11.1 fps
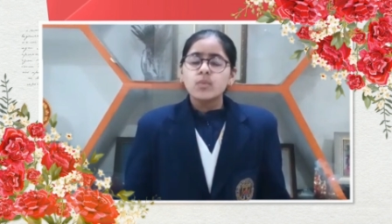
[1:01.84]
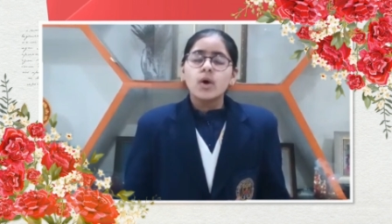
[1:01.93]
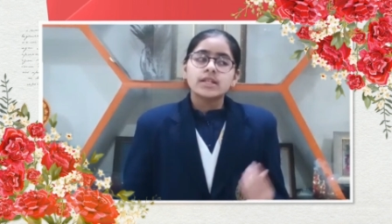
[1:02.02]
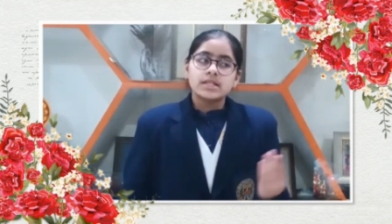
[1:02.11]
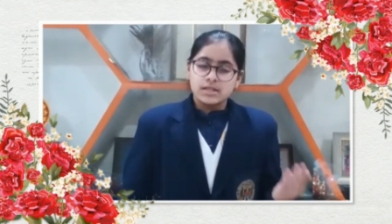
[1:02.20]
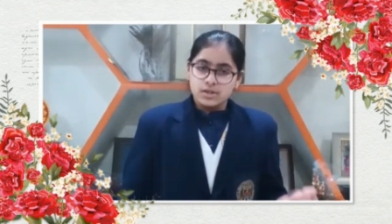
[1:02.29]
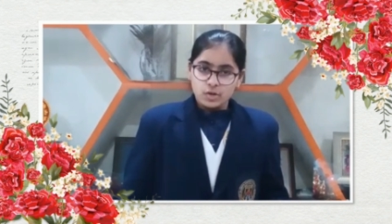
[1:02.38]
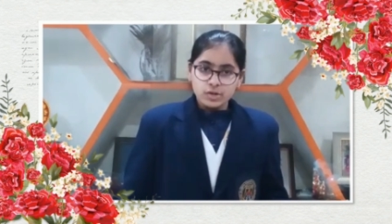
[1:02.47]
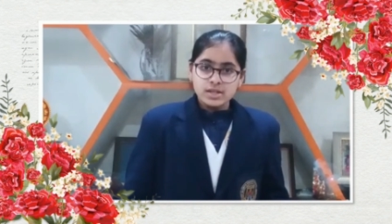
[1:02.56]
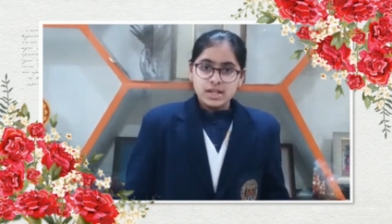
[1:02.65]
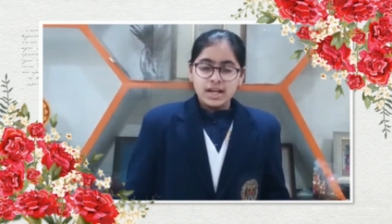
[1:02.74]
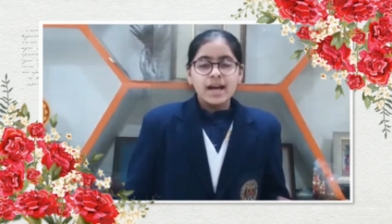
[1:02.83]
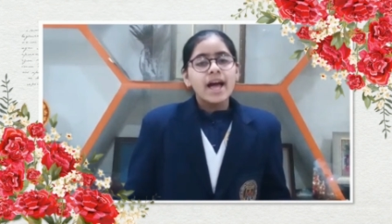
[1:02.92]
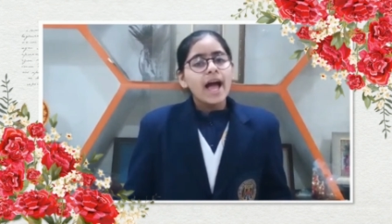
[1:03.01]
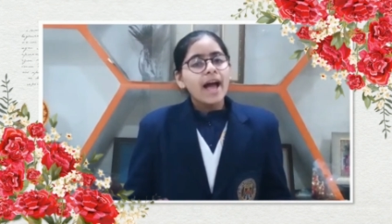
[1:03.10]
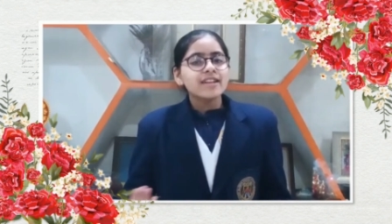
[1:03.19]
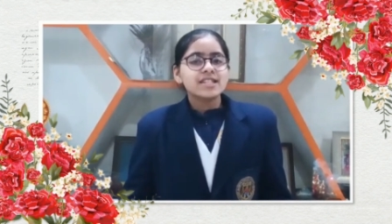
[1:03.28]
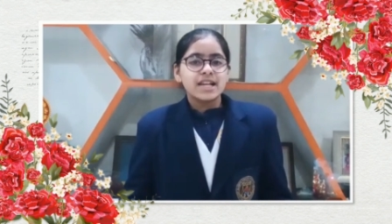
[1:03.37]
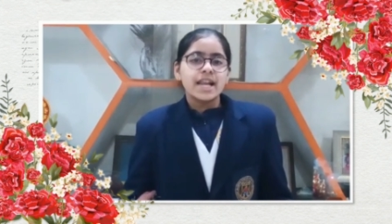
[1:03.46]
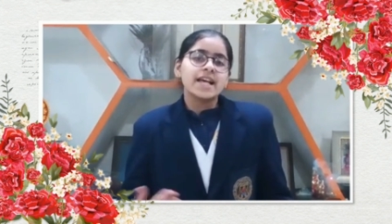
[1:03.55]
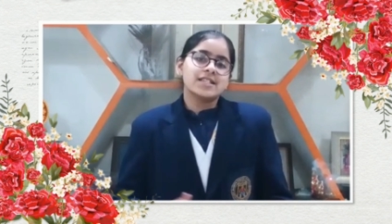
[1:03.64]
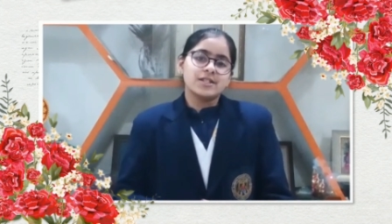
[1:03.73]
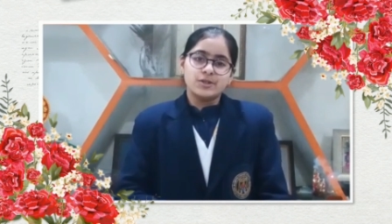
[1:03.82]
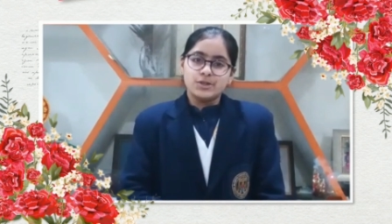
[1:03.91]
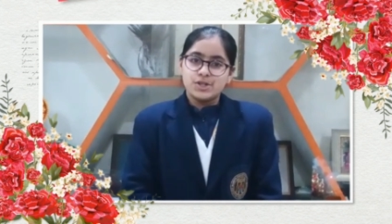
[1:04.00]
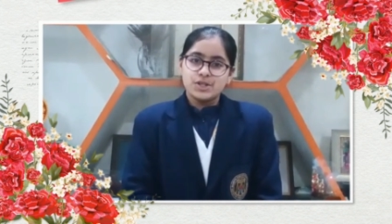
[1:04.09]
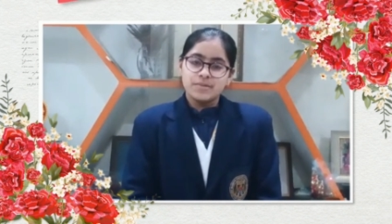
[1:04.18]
what is good and less good.